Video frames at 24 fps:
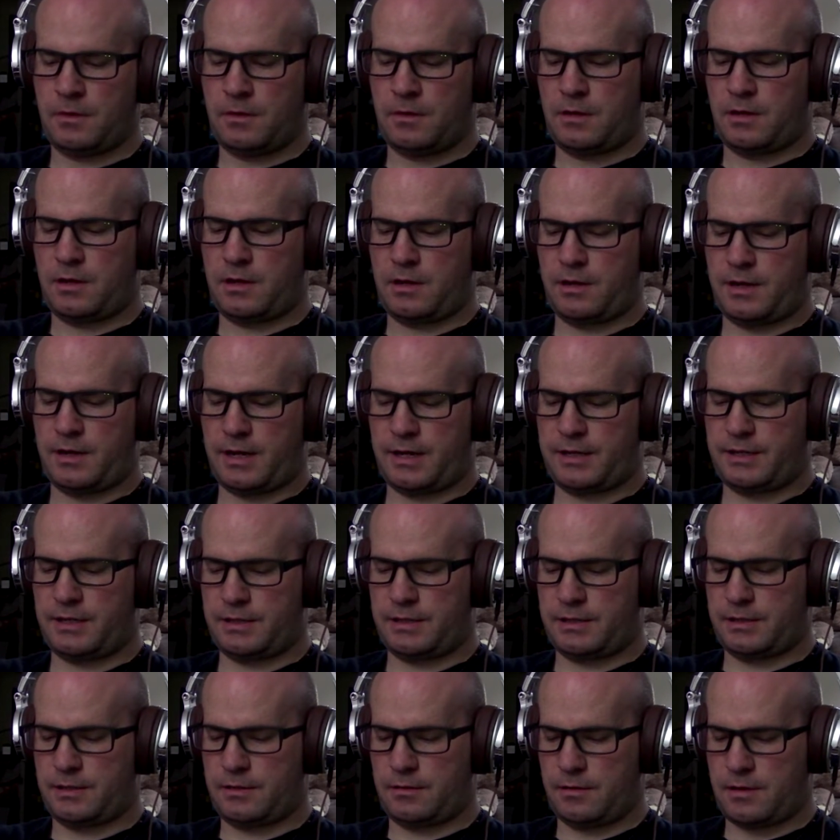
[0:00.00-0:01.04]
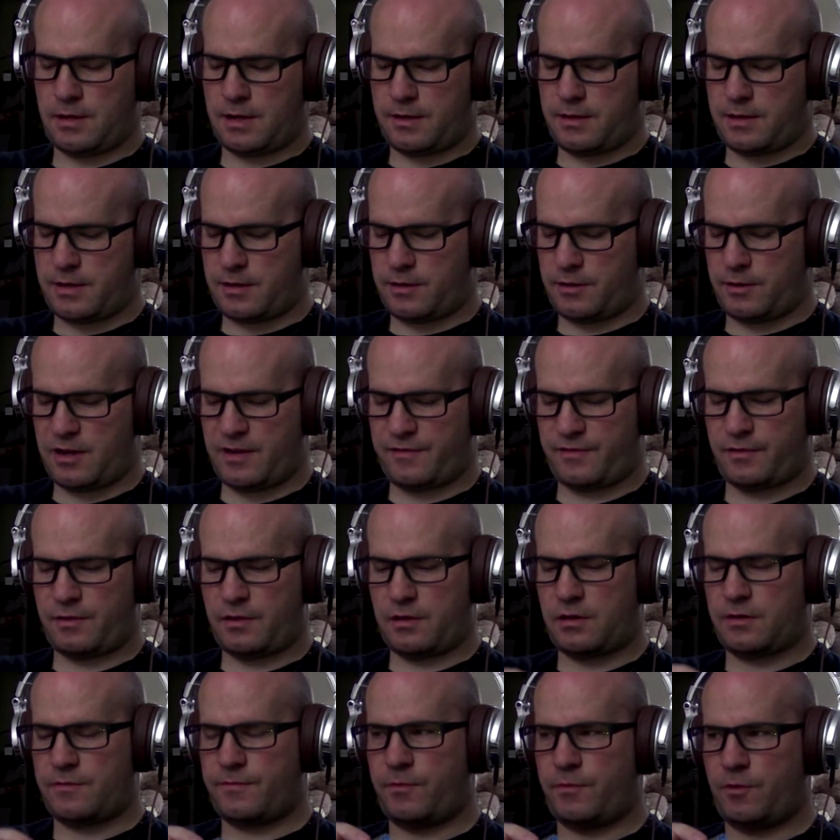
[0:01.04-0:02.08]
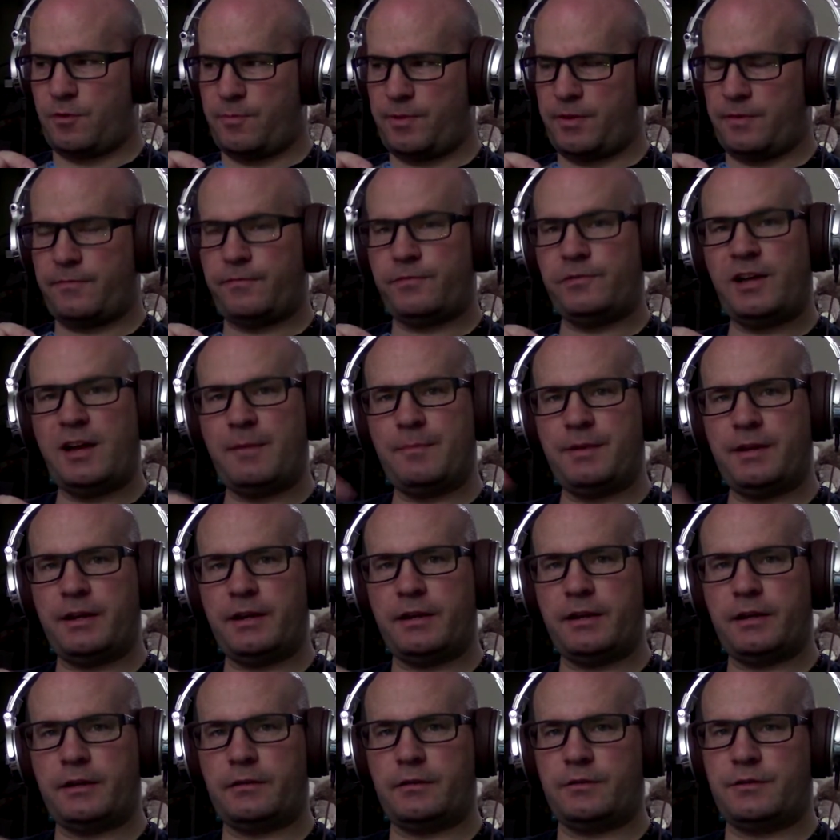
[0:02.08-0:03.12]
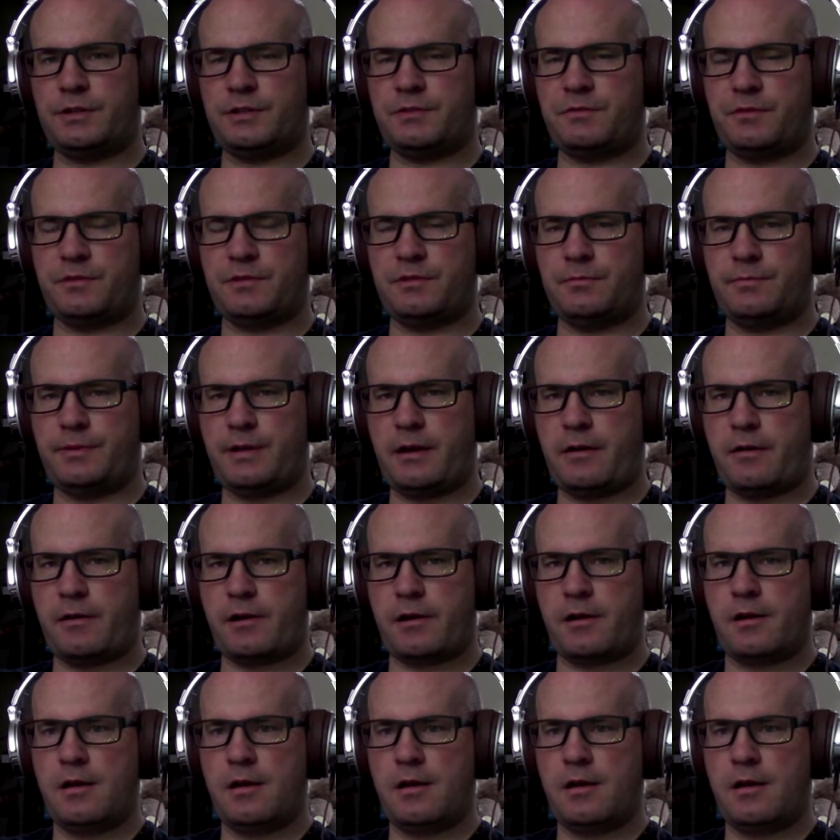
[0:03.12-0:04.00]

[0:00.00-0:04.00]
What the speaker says: connect it, and then you have a 4-pin floppy connector just for some power,